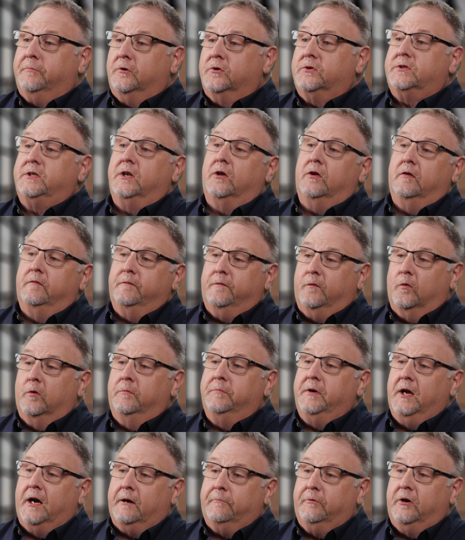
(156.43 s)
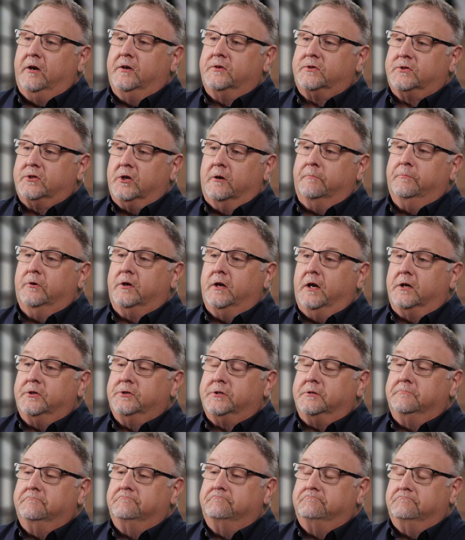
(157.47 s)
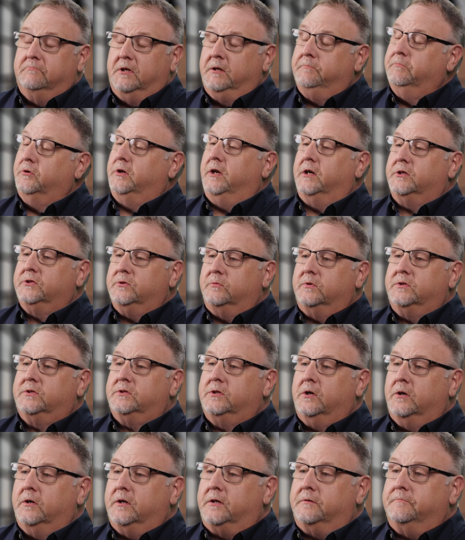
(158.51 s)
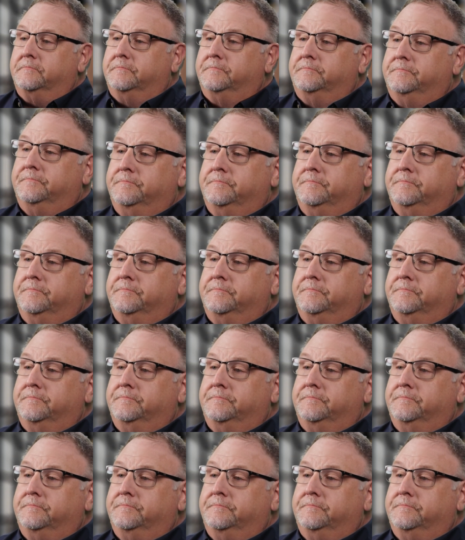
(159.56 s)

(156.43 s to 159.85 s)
personnel informed the operator to start production, and production was started.